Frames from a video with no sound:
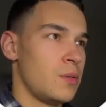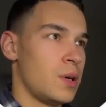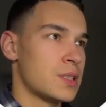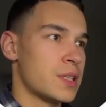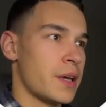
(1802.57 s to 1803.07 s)

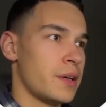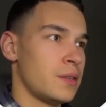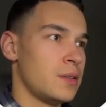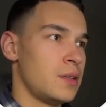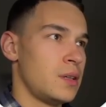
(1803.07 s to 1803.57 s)

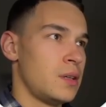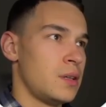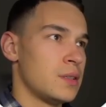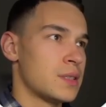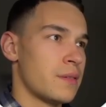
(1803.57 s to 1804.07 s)
sale,
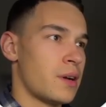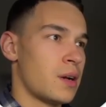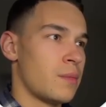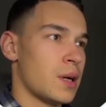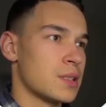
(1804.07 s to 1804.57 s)
700
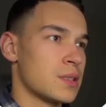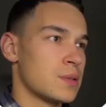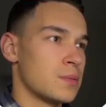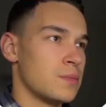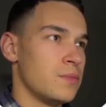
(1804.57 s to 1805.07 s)
bucks
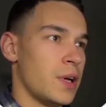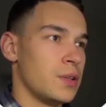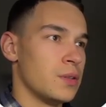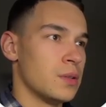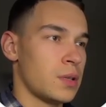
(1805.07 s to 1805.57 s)

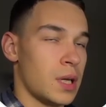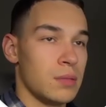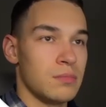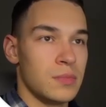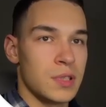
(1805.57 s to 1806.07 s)
value. Okay,
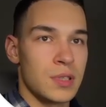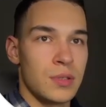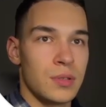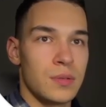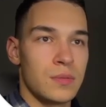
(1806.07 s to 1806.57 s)
this is
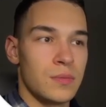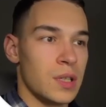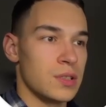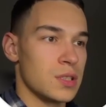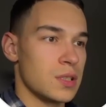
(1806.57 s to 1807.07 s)
good. We
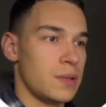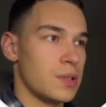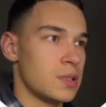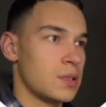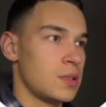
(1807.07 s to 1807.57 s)
can just leave it.
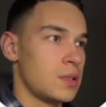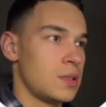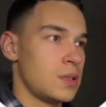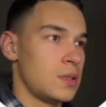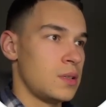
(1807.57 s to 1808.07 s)

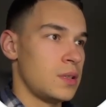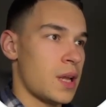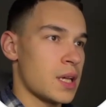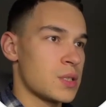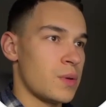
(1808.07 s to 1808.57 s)
The
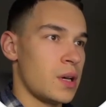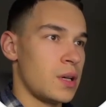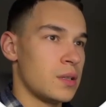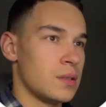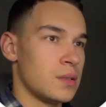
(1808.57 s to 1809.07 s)
next
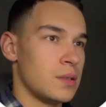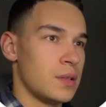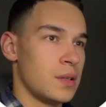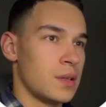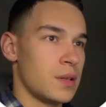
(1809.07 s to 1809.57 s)
one,
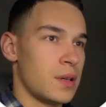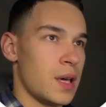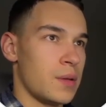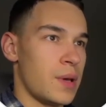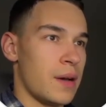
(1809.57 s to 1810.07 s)

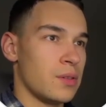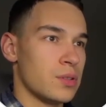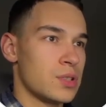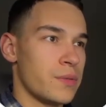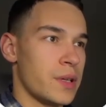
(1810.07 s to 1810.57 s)
again, we have
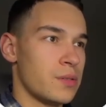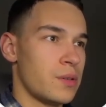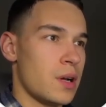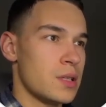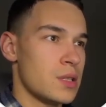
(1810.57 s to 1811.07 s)
lots of add to
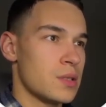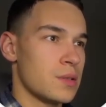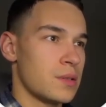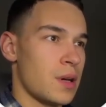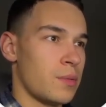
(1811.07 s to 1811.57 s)
carts,
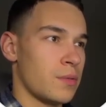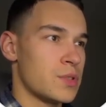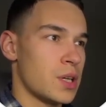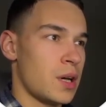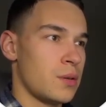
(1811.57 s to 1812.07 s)
couple of
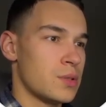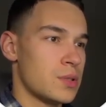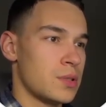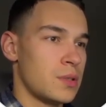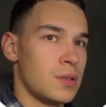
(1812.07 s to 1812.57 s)
checkouts.
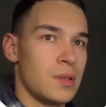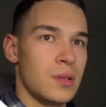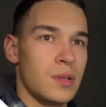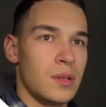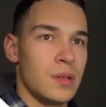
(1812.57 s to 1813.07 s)

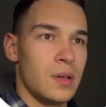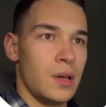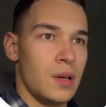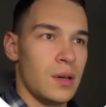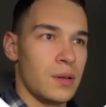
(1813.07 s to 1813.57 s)

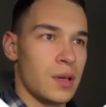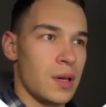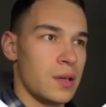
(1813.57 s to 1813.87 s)
Okay,